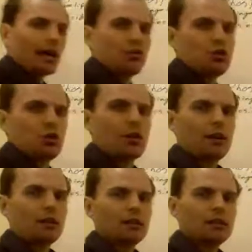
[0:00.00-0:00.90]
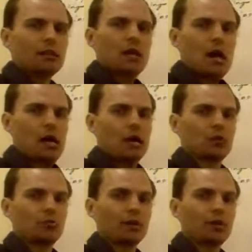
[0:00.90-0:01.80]
at sharing,
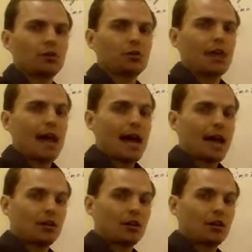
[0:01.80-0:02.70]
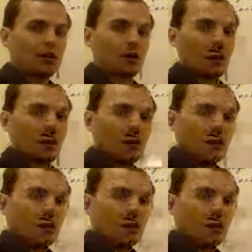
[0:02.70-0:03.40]
really good at converting.